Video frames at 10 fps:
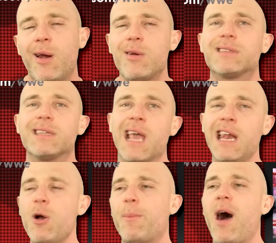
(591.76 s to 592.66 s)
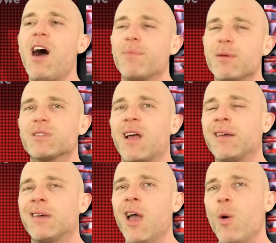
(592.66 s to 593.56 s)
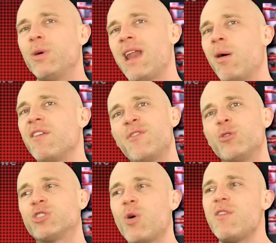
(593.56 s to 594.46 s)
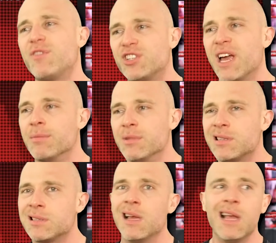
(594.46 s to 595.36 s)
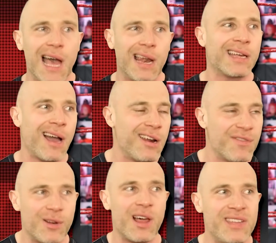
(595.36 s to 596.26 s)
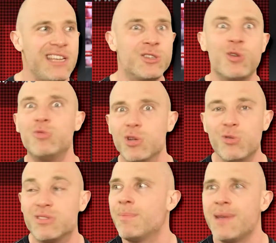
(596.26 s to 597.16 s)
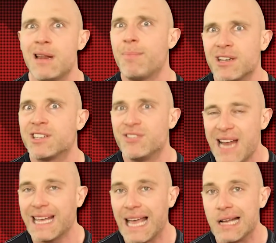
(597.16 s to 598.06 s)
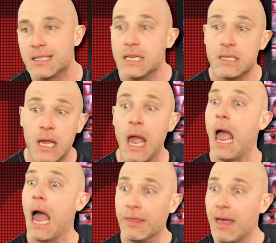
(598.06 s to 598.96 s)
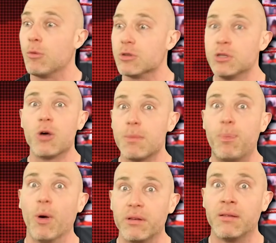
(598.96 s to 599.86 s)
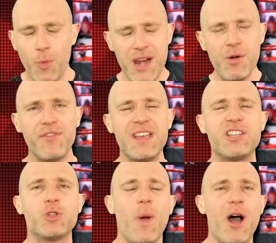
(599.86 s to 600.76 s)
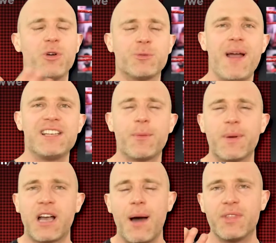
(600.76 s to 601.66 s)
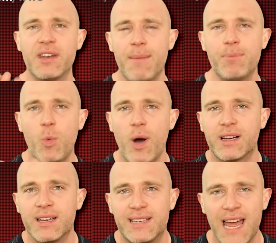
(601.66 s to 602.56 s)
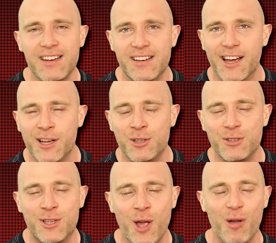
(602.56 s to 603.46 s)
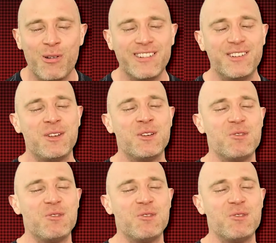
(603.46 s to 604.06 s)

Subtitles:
And honestly, a little part of me was like, well, now I feel sorry for Sheamus, And I kind of feel like these two dudes are being a bunch of jackasses, and that was not the point. The winner of this as well was meant to become the number one contender. So did